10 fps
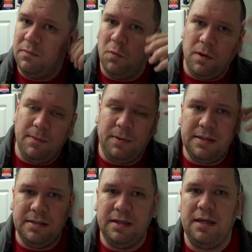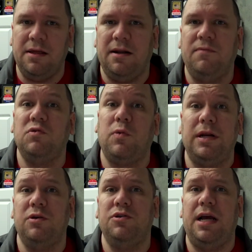one of the places that I thought of was
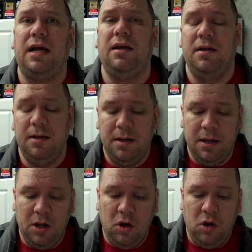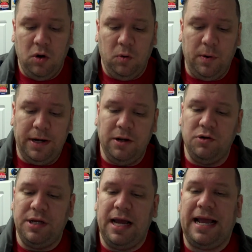Radio Shack. Radio
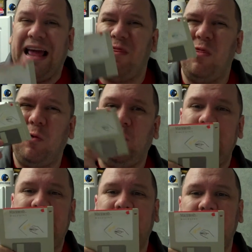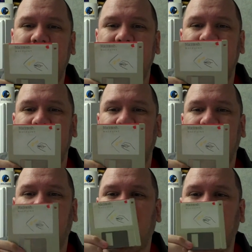Shack had 3 of these.
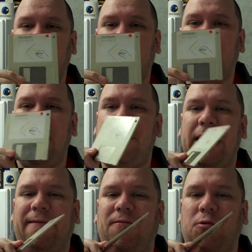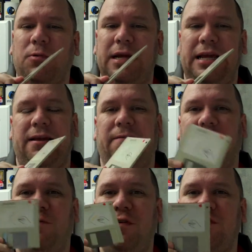You could buy a pack of 3
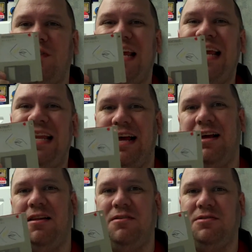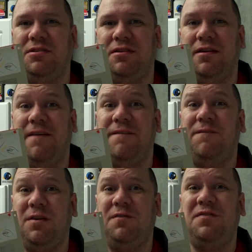for $15.
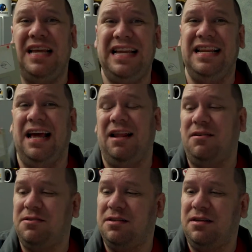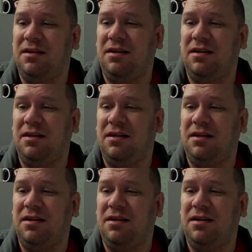$15.